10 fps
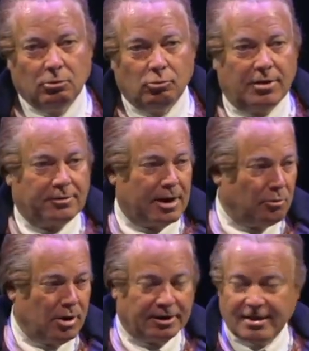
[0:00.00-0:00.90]
whether I
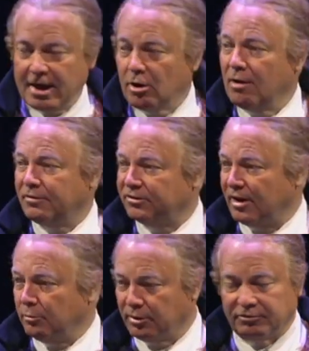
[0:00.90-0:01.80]
wanted that
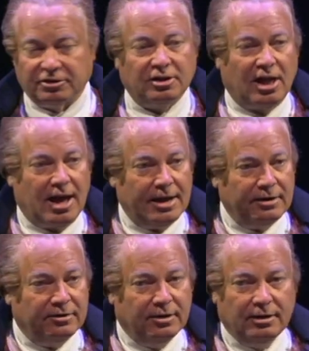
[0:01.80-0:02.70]
office, I would have
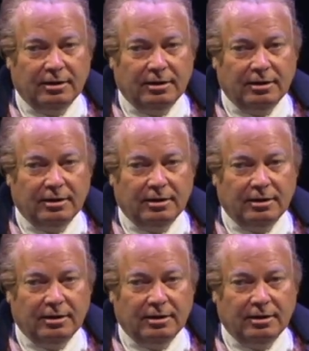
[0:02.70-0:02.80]
declined.